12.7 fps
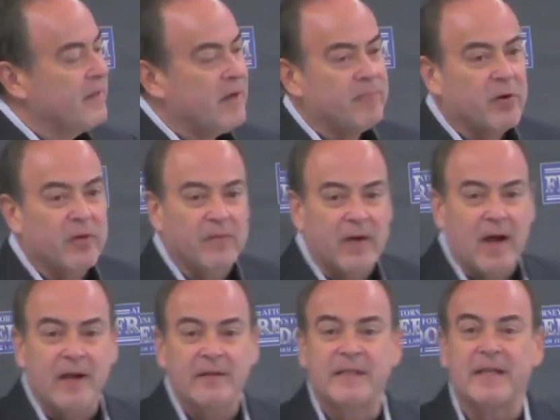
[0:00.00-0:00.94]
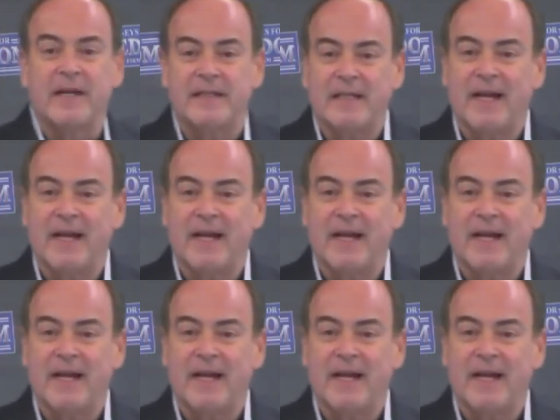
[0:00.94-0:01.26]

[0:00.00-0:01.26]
that provides that